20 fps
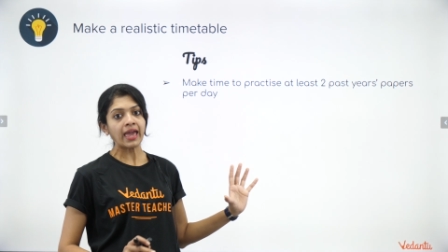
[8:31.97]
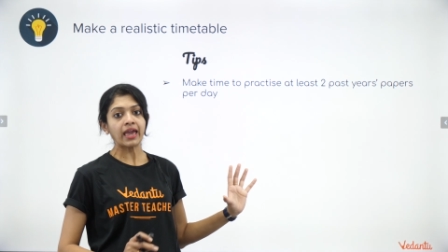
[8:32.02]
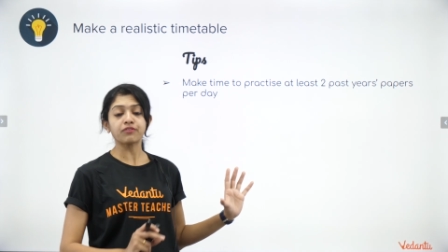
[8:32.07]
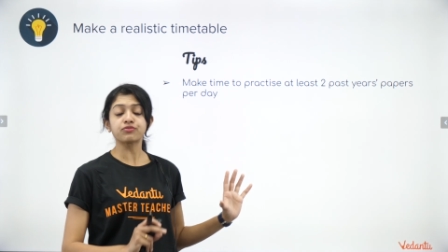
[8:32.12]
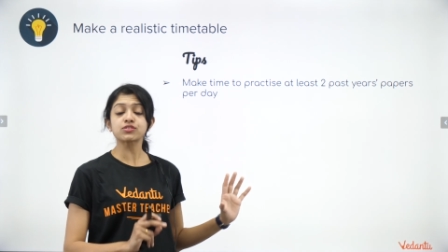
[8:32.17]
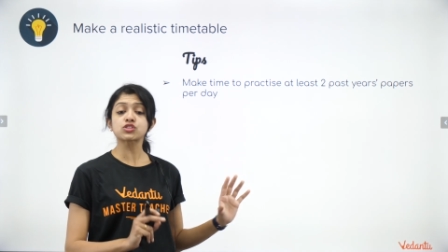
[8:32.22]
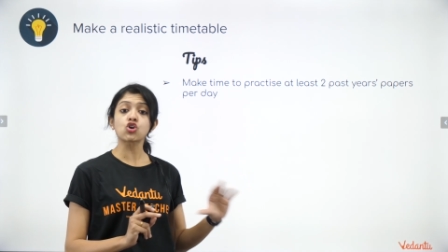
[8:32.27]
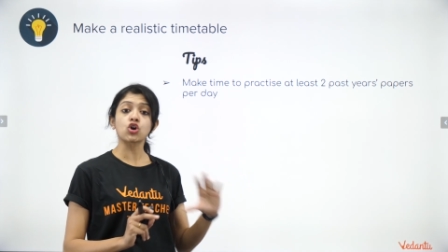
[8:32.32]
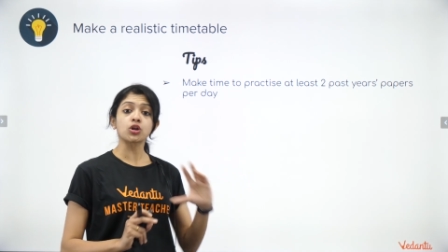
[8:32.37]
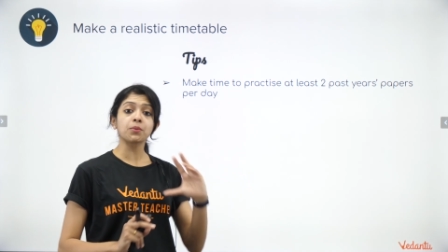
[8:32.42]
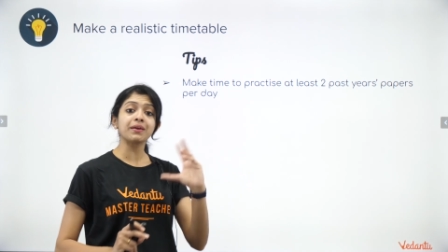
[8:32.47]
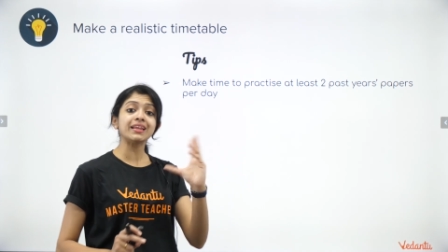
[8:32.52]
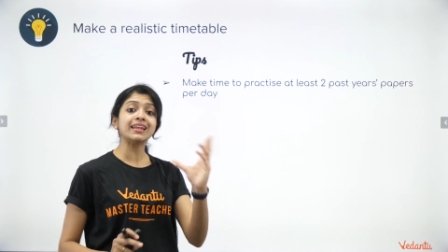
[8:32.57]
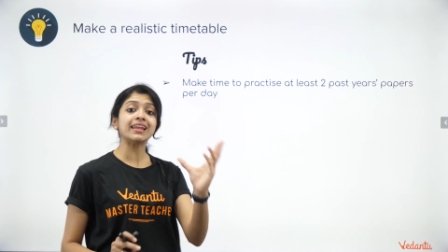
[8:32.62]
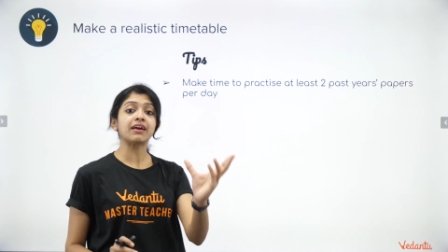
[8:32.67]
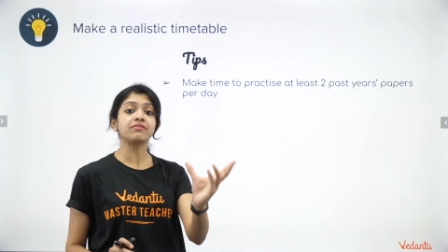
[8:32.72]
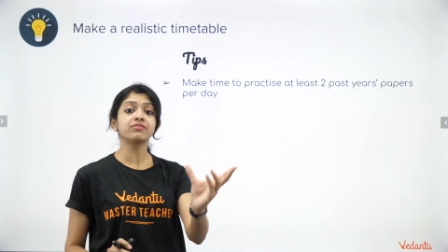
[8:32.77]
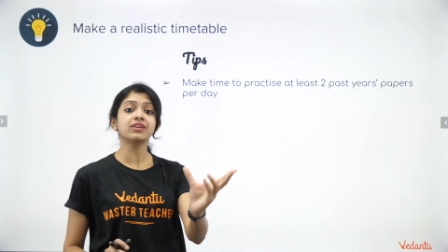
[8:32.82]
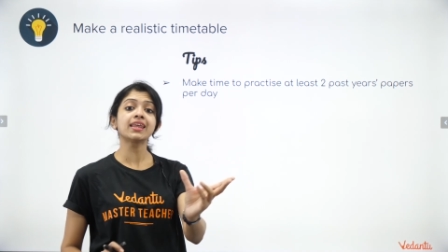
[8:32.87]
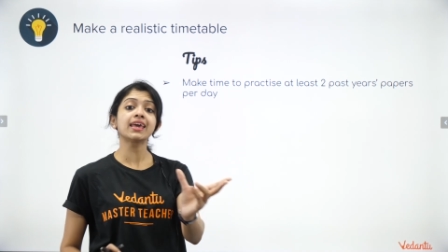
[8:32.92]
If it's going to be
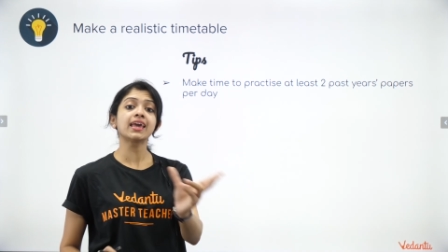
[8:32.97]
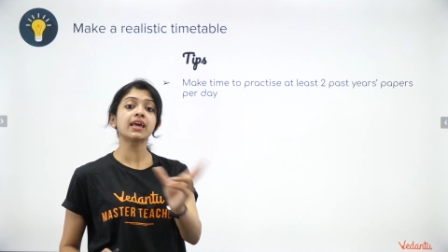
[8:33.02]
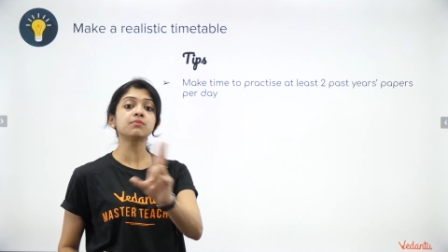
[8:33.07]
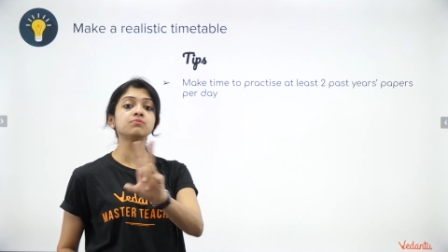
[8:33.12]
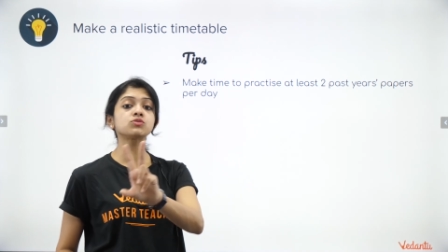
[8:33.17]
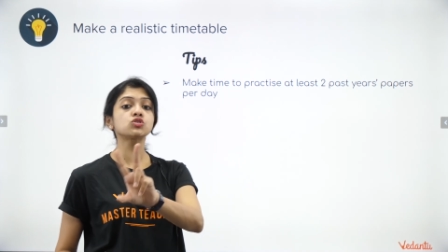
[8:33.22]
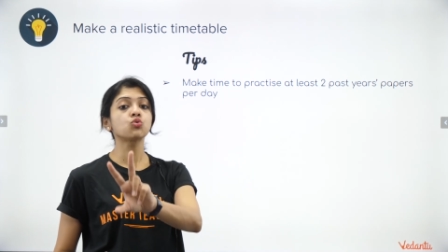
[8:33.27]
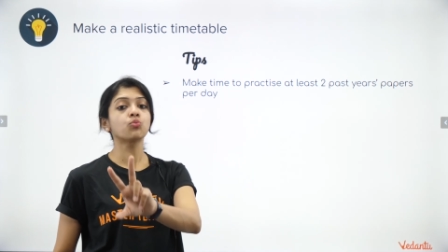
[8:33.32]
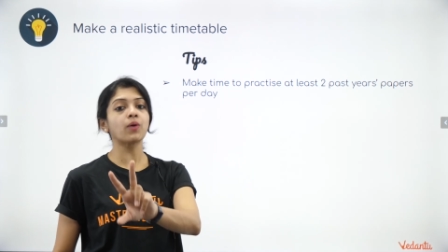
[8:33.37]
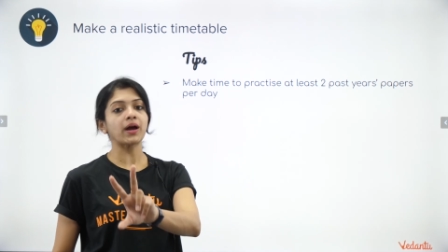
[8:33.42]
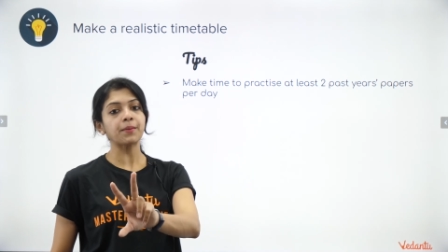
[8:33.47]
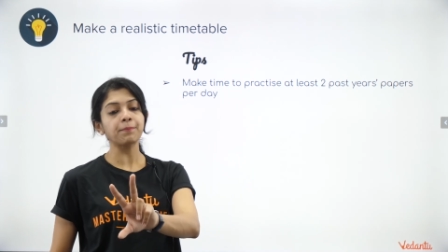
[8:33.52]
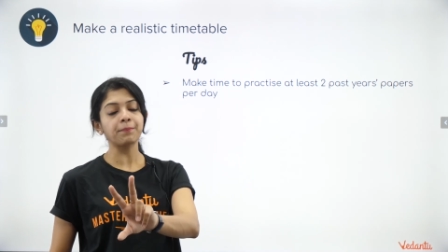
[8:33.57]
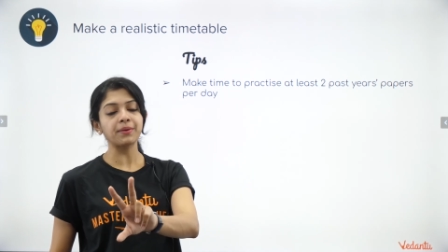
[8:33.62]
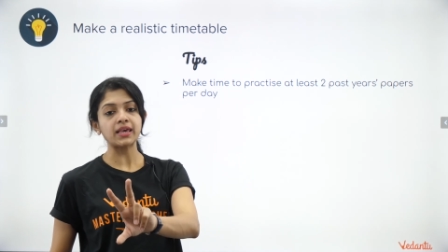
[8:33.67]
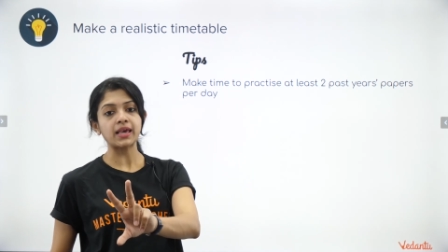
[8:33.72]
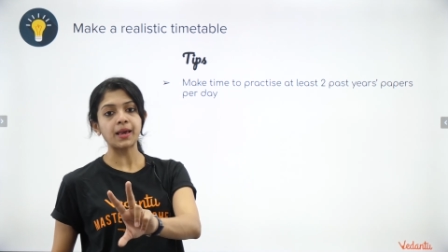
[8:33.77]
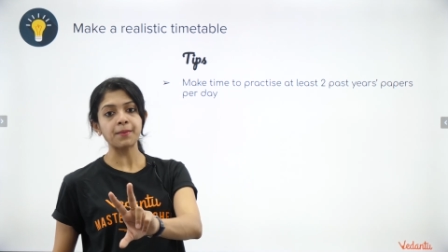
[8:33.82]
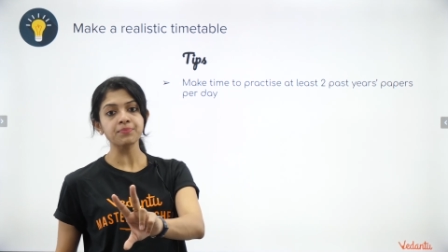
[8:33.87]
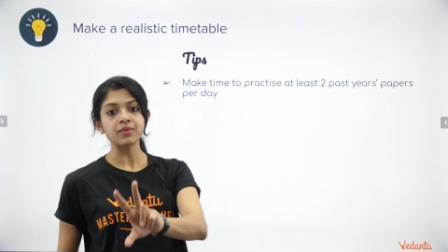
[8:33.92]
11 AM to 1
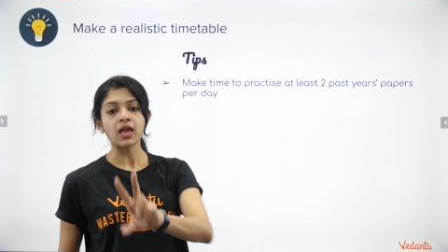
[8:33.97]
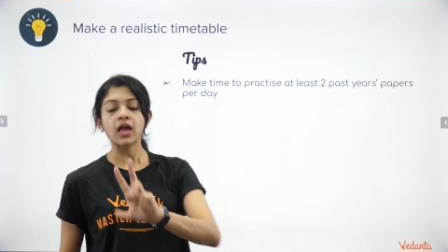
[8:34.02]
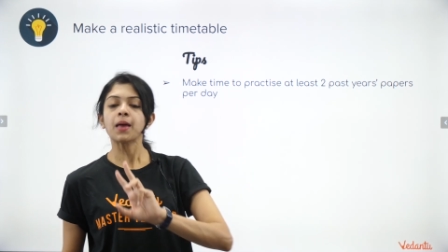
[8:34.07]
PM,